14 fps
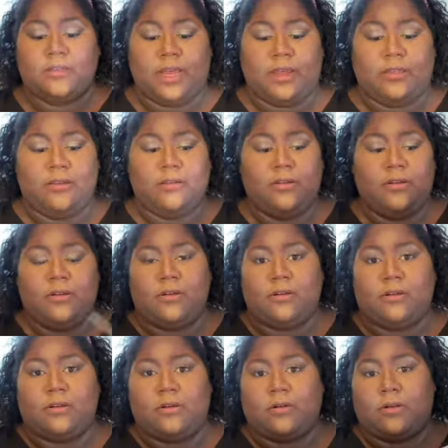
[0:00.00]
that
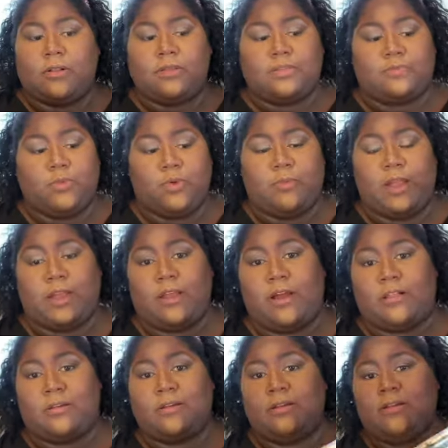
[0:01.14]
coral is more my
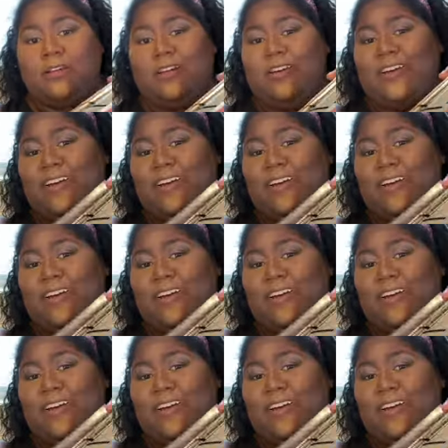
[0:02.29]
color.